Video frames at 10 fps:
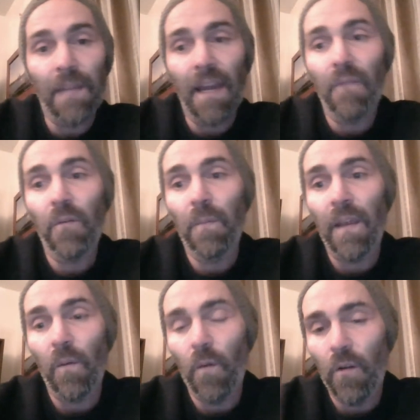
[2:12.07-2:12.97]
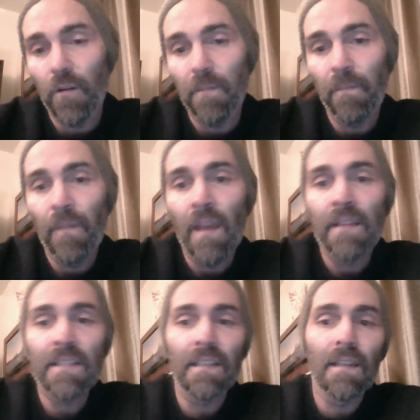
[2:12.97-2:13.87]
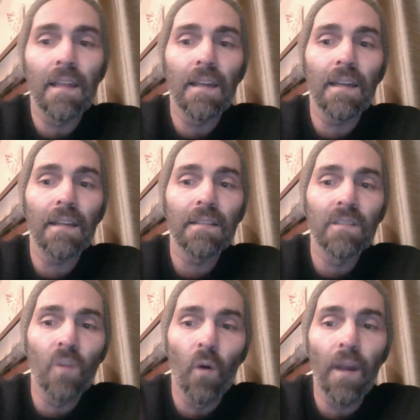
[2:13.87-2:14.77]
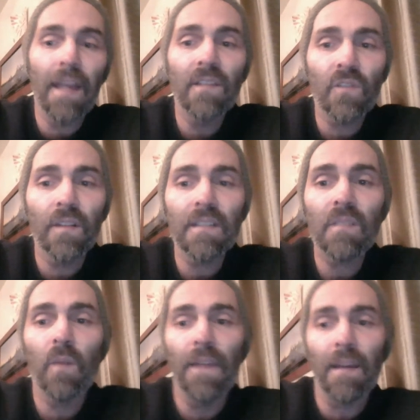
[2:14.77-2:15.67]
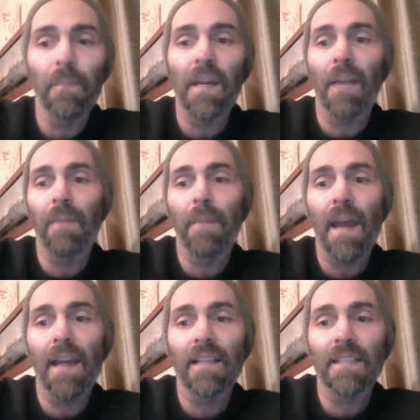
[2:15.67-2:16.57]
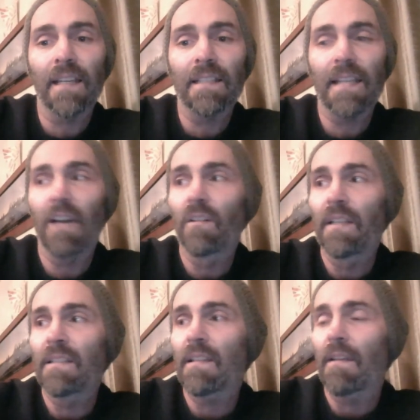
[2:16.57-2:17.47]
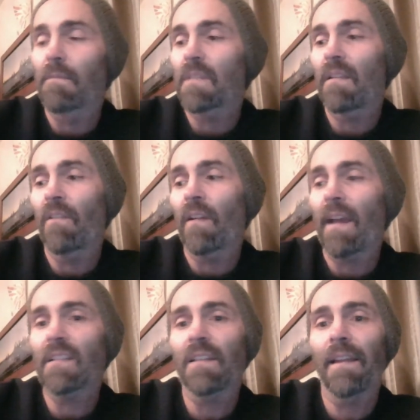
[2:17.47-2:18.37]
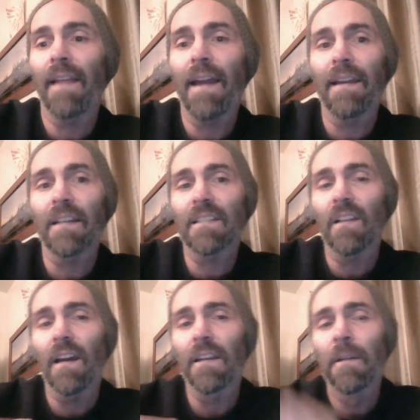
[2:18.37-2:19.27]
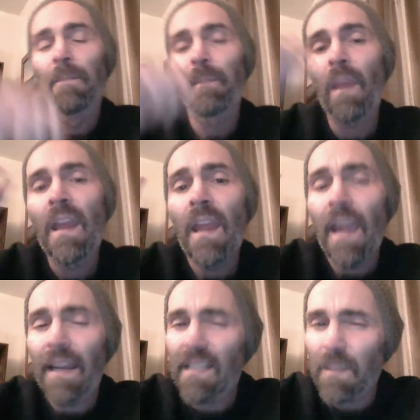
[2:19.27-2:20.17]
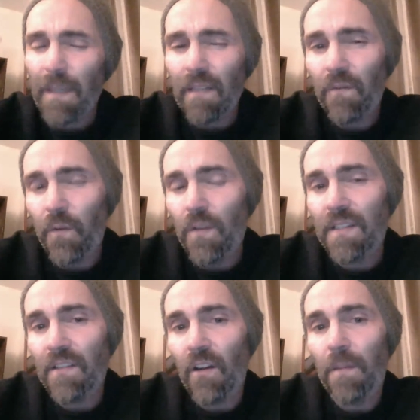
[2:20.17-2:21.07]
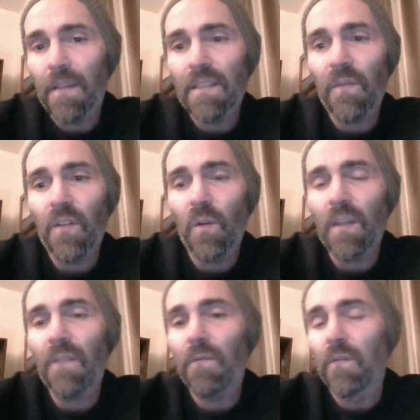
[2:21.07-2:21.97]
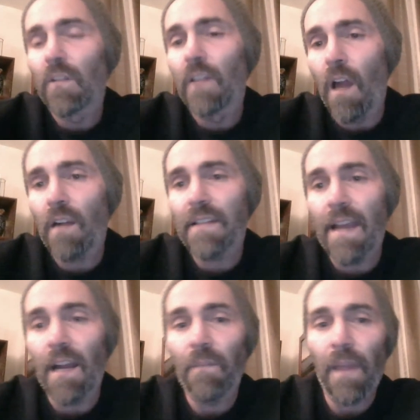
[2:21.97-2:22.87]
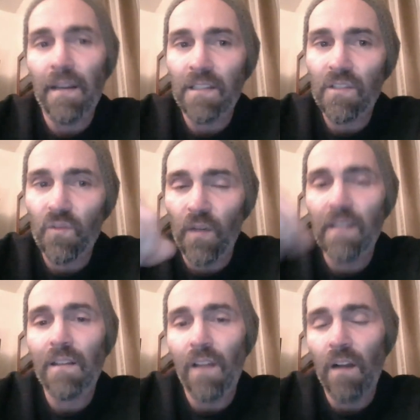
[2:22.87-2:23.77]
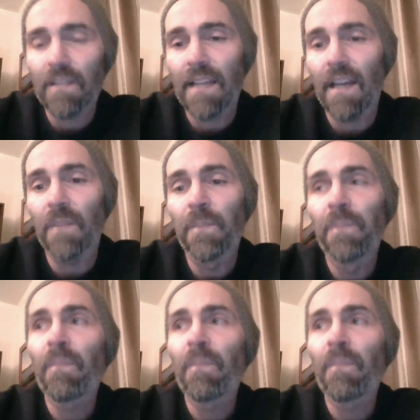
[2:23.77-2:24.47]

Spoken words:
down from their room to the door entrance where they can pick up the bag as it gets held into them. So they're not actually allowed outside. It is a bit confusing though, because if you're doing a full lockdown and a strict lockdown,